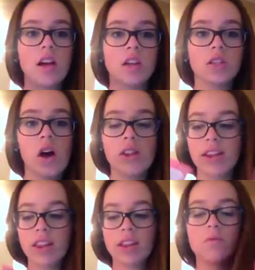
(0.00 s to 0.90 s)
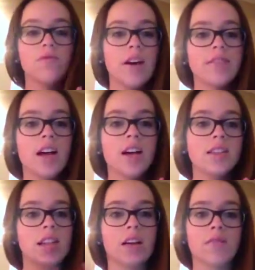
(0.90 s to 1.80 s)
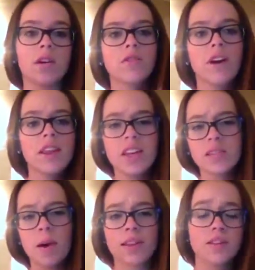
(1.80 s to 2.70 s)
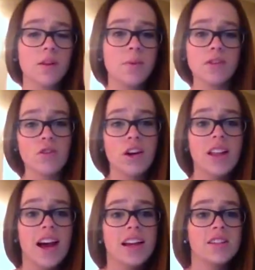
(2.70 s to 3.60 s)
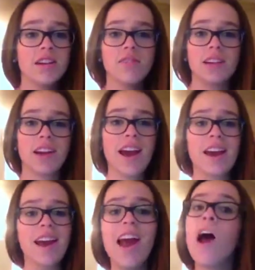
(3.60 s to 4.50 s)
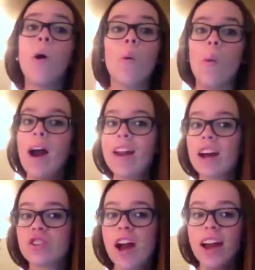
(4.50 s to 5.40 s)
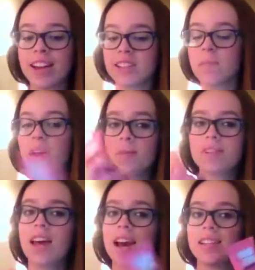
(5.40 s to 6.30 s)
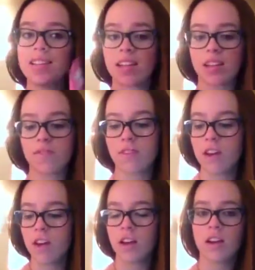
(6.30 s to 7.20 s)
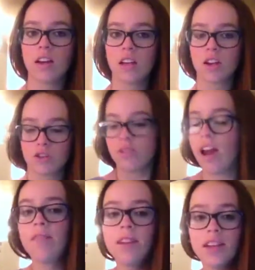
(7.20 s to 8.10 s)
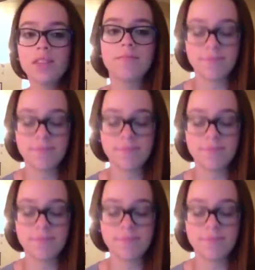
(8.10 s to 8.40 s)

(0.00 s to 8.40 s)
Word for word: saw that this was $5, and I've heard great things about the Soap and Glory line, so I was like, hey, why not try it? It's a baby size, and if you're traveling...